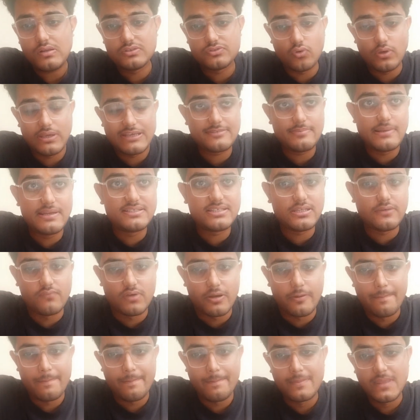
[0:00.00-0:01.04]
So explanation
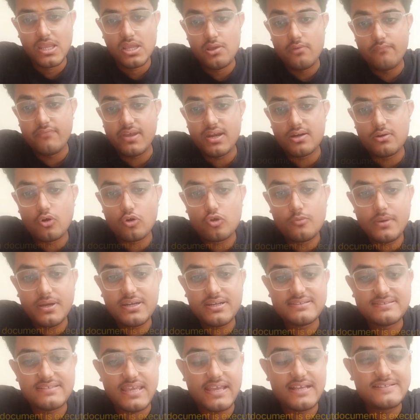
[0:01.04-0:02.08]
1: where a
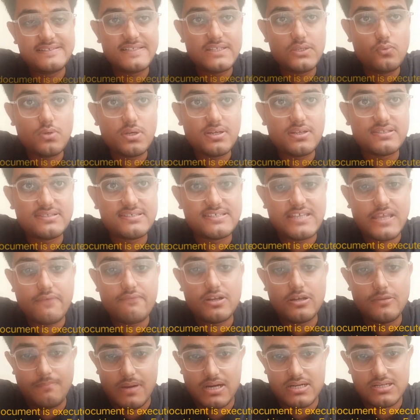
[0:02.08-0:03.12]
document is executed in
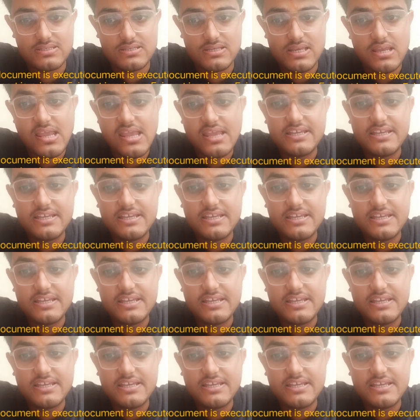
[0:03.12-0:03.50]
several parts,